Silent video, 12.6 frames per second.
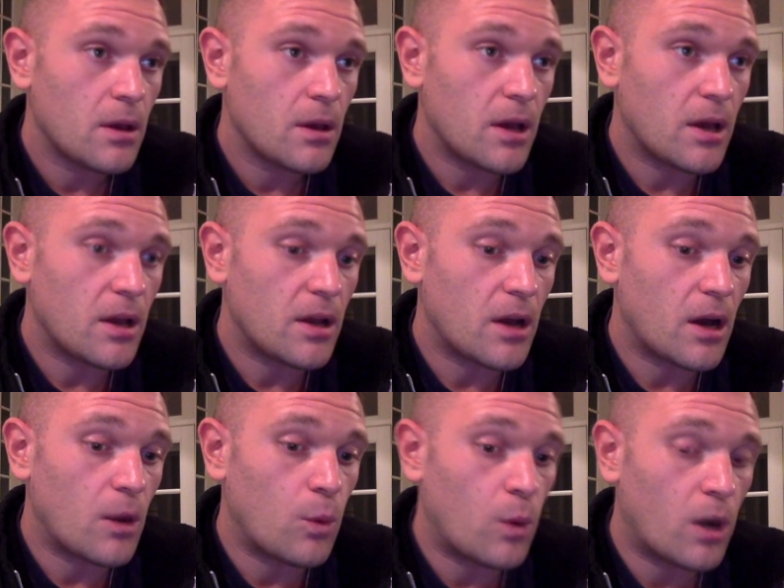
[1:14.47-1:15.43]
And
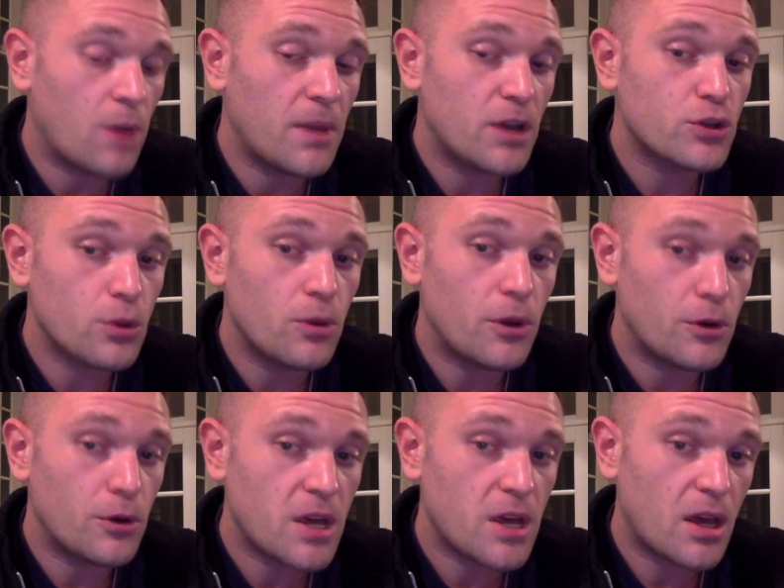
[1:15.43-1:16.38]
I want to make sure that
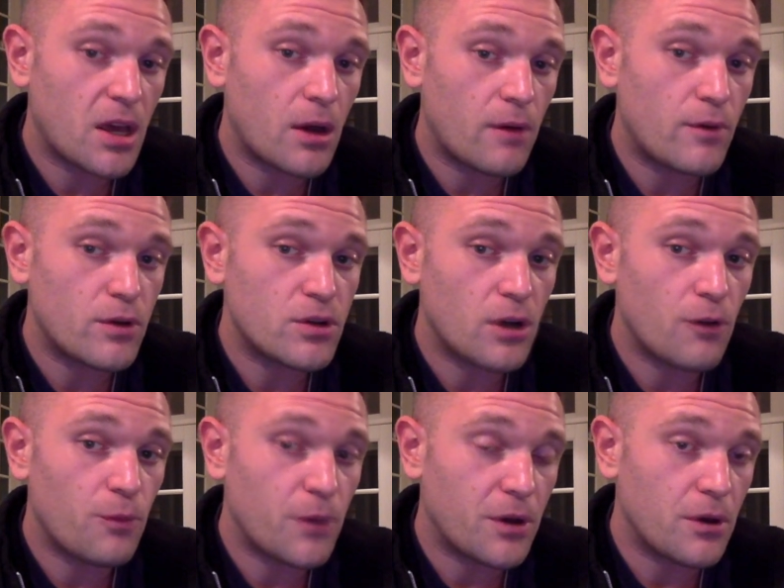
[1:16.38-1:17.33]
you're taking care of
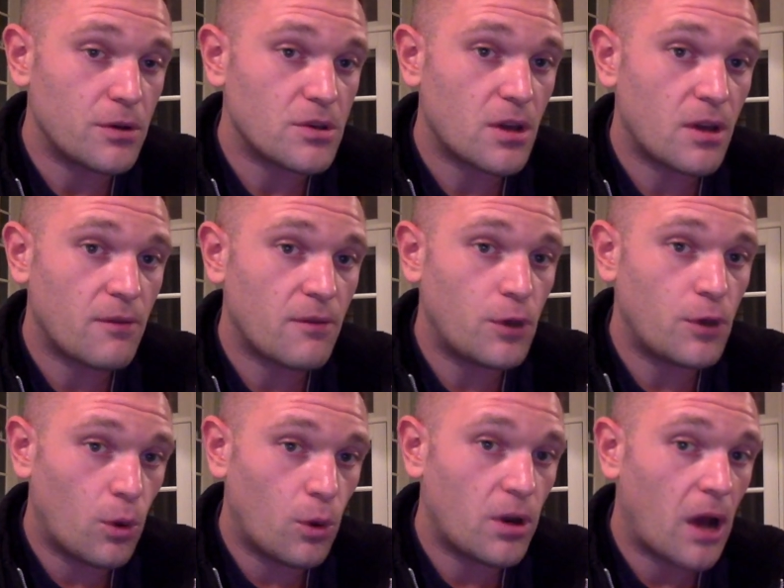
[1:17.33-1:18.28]
yourself, because if
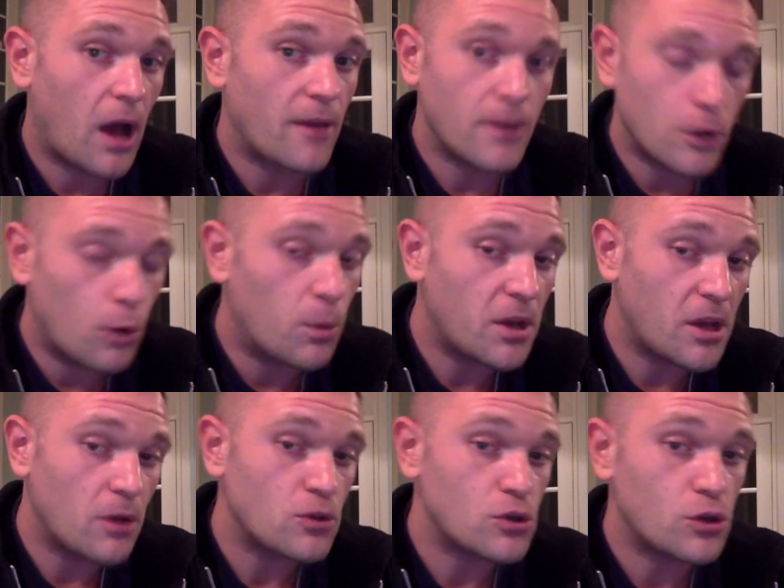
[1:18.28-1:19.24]
you're not, then nobody
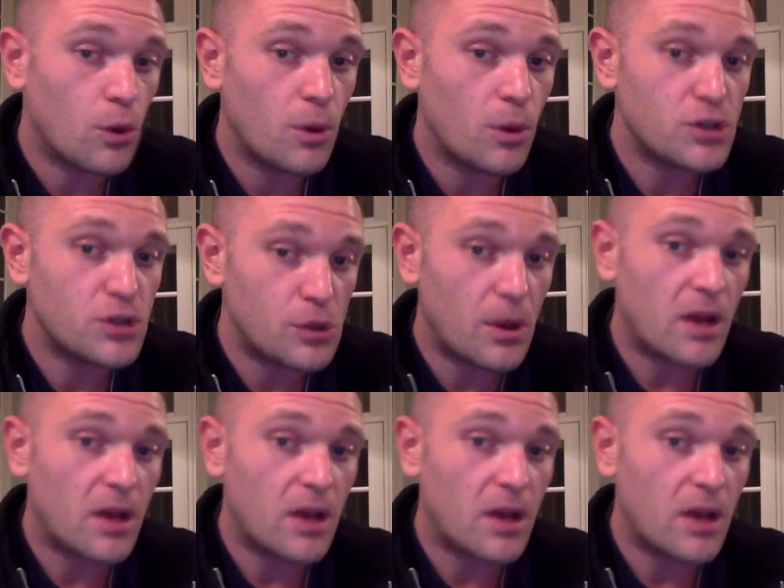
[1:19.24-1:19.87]
else is going to.